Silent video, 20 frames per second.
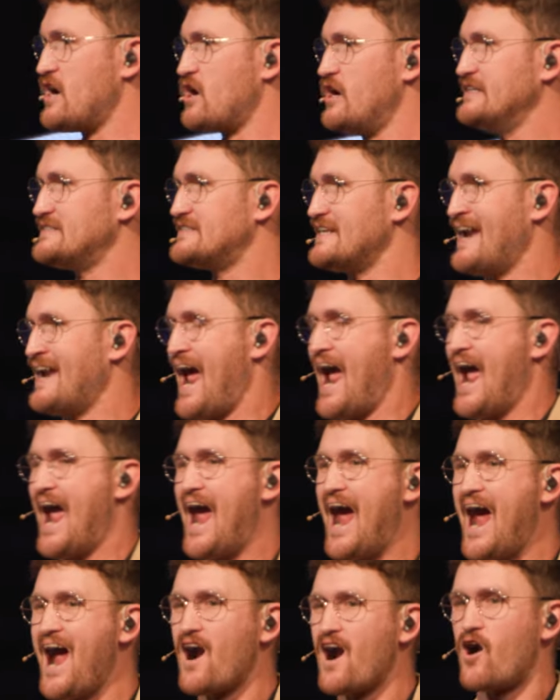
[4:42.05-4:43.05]
is an
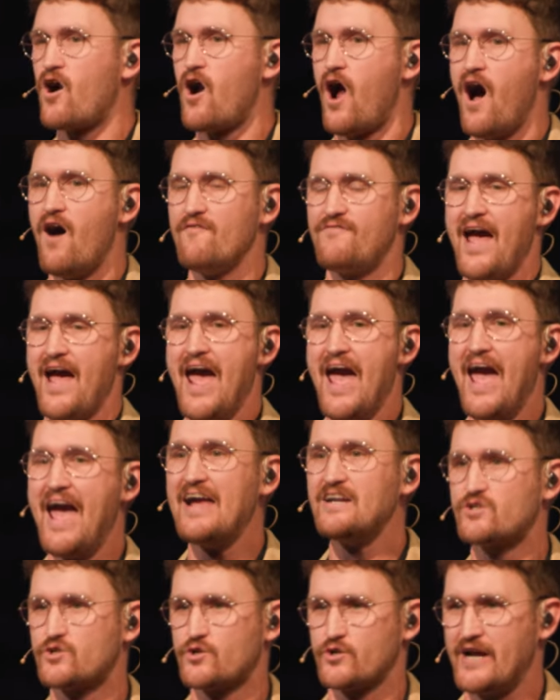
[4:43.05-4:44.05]
air of
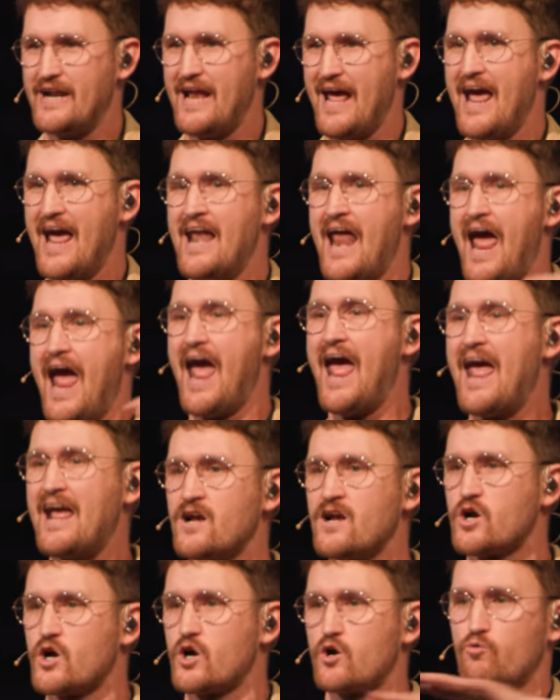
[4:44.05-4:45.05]
hatred and
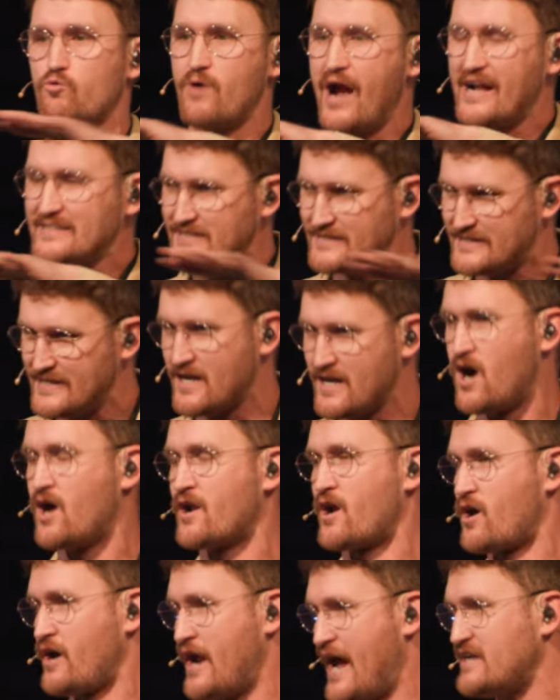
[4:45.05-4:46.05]
anger resting on
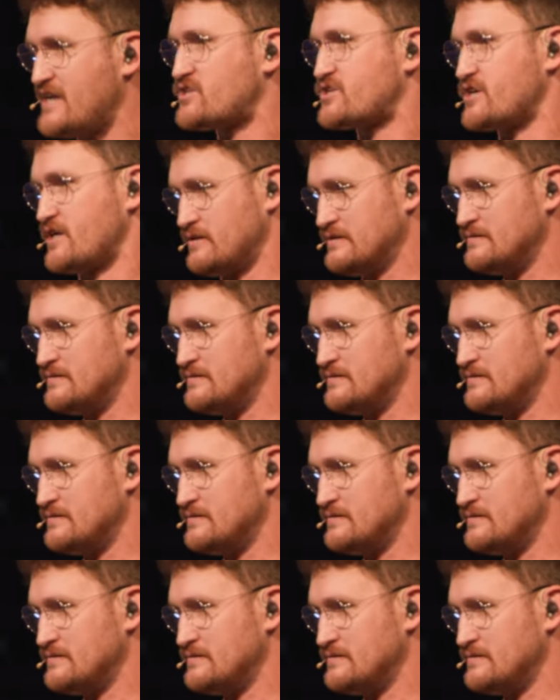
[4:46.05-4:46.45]
our nation.